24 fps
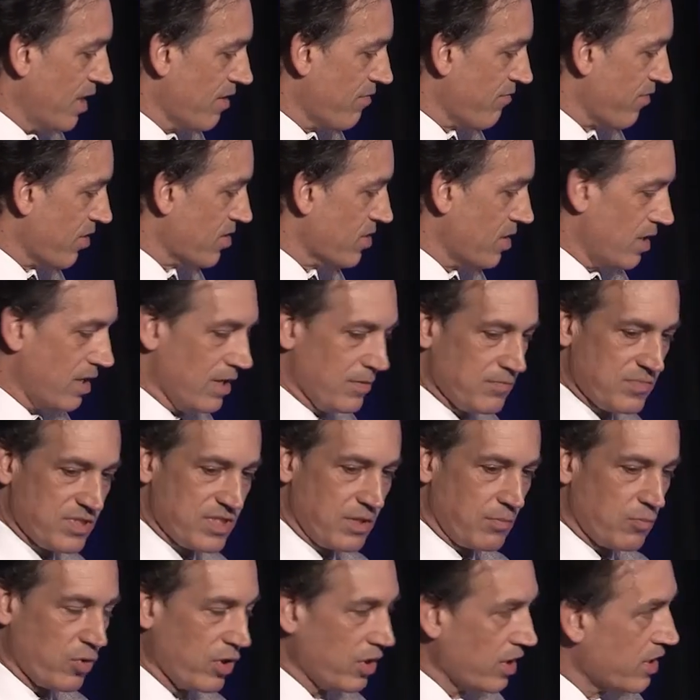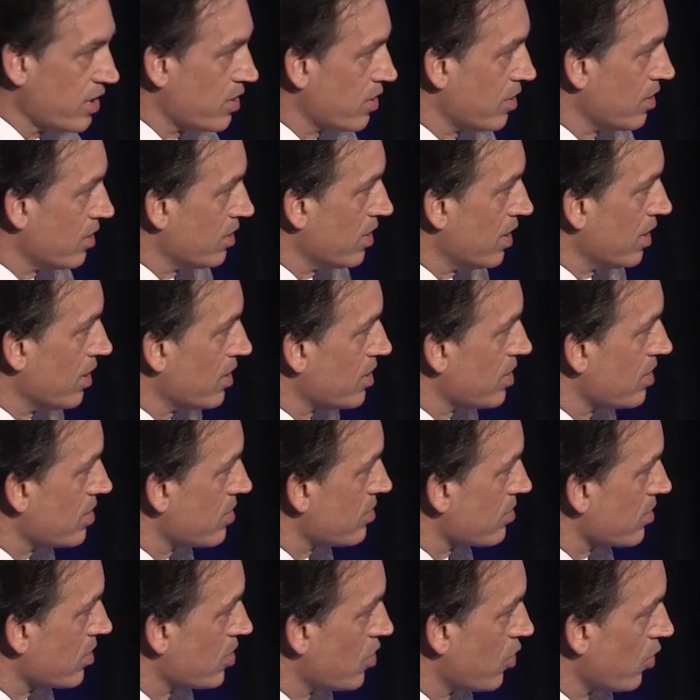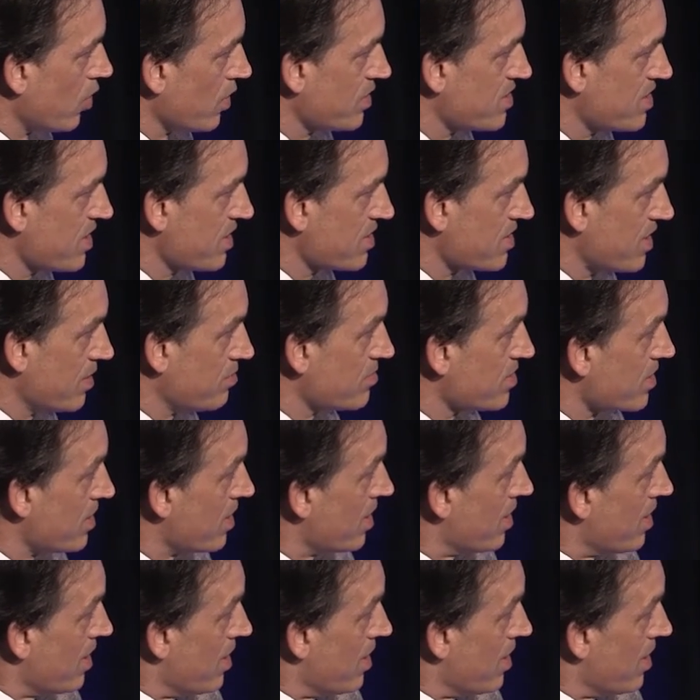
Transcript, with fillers: for um, some really cool systems.